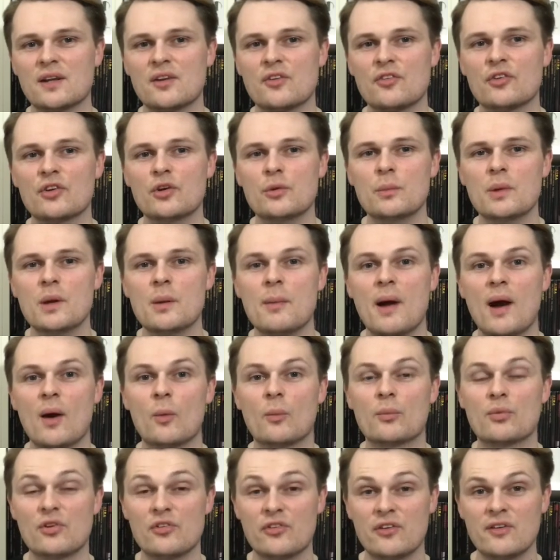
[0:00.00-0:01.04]
and it's going to be about
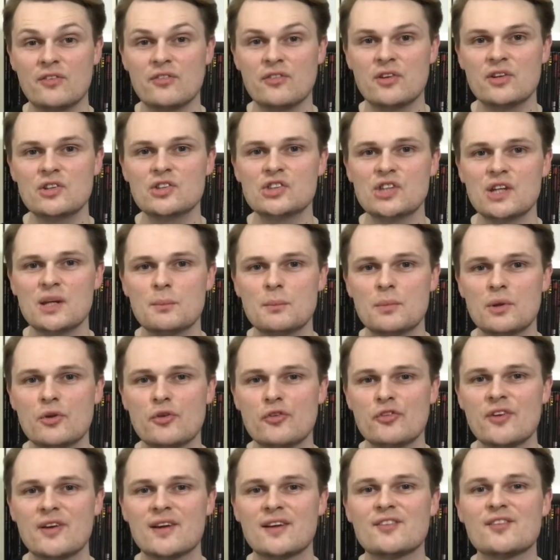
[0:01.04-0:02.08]
presenting sheet
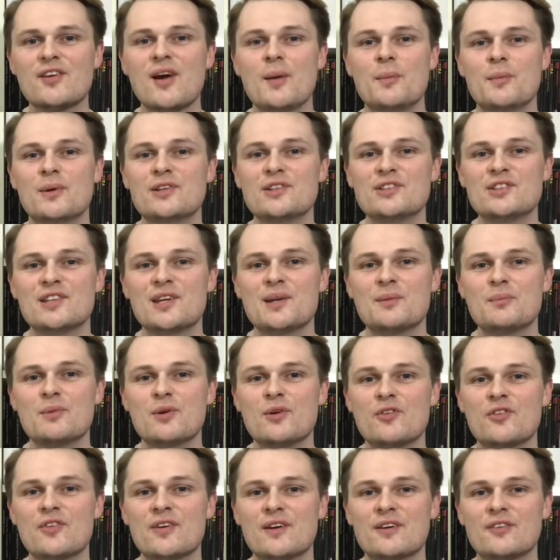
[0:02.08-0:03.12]
music, taping sheet
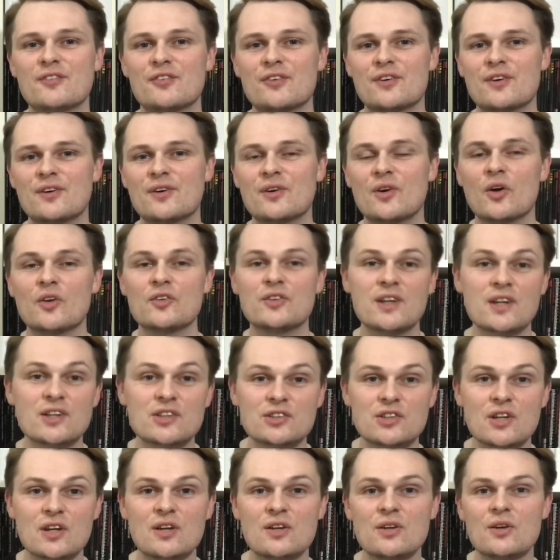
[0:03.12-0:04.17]
music for an
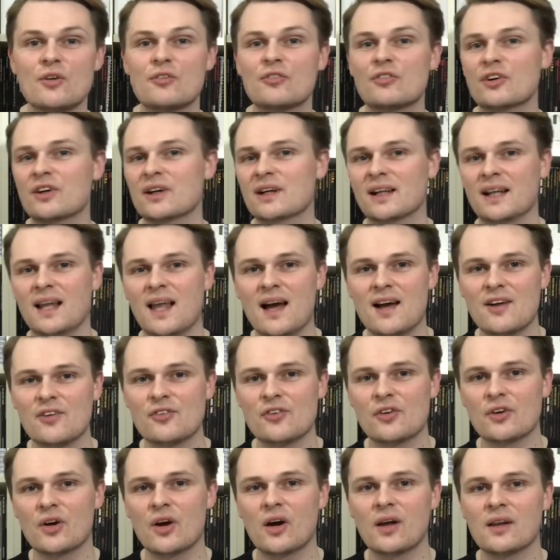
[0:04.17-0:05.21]
audition or for a
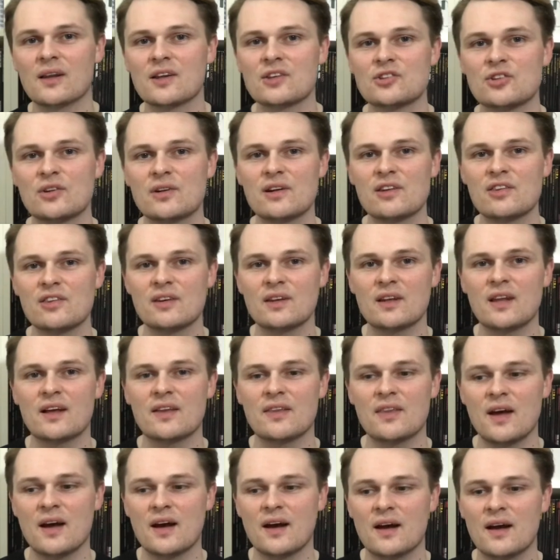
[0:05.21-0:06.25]
class at college or anything
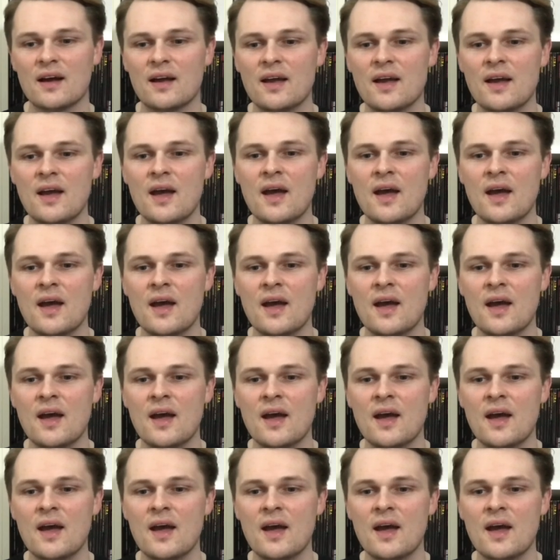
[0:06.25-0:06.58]
like that.